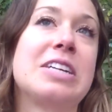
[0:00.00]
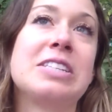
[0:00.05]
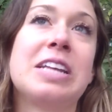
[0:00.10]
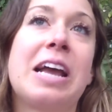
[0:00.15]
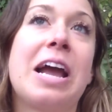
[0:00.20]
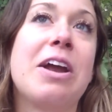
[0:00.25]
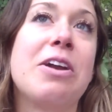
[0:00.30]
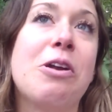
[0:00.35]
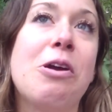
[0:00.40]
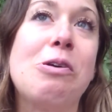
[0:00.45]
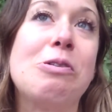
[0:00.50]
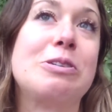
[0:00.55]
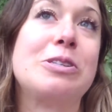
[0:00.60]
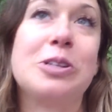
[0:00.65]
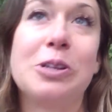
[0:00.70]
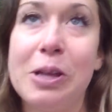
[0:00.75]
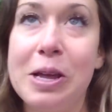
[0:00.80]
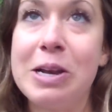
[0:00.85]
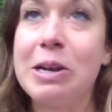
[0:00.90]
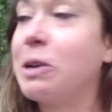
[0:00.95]
I was like, I know
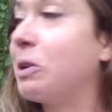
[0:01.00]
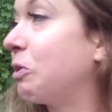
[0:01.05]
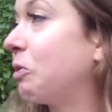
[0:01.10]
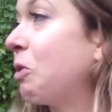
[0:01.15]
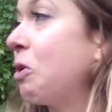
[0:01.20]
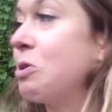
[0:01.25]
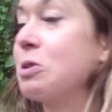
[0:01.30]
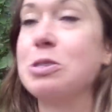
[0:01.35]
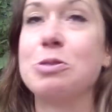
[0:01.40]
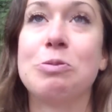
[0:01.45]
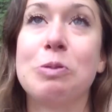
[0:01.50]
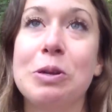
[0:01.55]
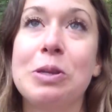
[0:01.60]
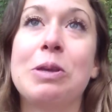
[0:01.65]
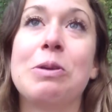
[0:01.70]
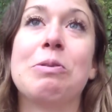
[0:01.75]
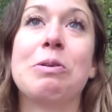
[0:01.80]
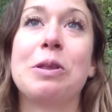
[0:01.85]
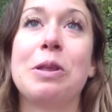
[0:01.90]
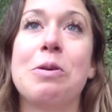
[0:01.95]
Shalane can close
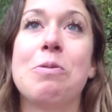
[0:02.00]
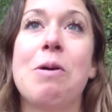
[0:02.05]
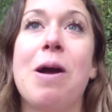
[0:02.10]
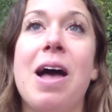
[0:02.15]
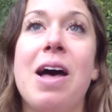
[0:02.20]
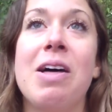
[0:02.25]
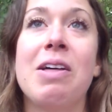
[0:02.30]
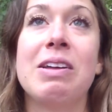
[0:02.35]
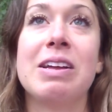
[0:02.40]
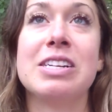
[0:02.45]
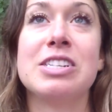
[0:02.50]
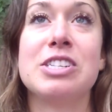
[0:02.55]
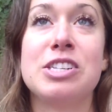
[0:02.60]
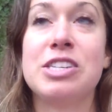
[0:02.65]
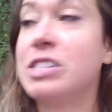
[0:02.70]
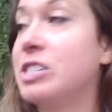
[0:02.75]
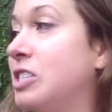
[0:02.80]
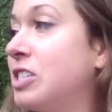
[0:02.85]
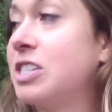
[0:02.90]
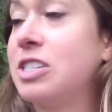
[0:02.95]
really, really well, and
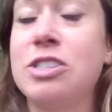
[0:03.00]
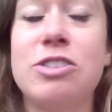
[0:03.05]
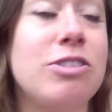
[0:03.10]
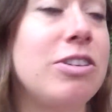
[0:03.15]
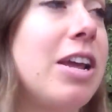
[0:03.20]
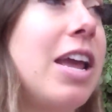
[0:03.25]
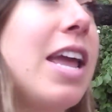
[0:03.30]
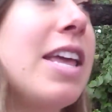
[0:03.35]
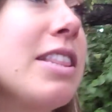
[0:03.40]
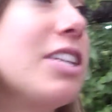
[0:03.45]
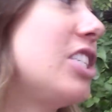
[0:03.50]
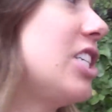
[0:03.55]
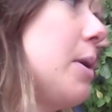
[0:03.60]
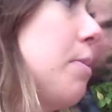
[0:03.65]
she's just in the